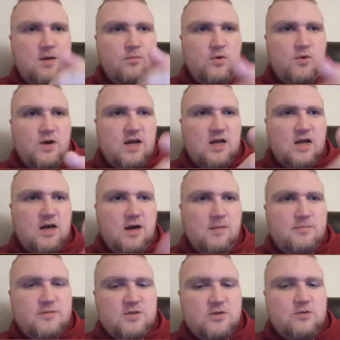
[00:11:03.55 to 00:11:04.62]
putting a
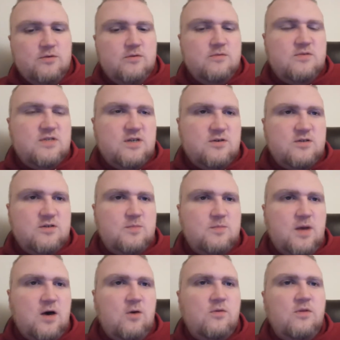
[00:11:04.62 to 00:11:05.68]
cup to Sarah's
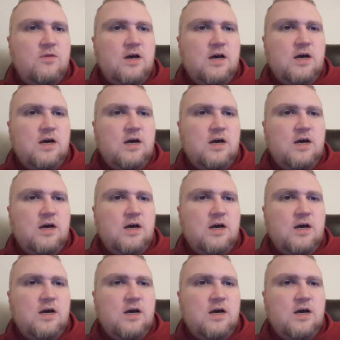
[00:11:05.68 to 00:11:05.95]
mouth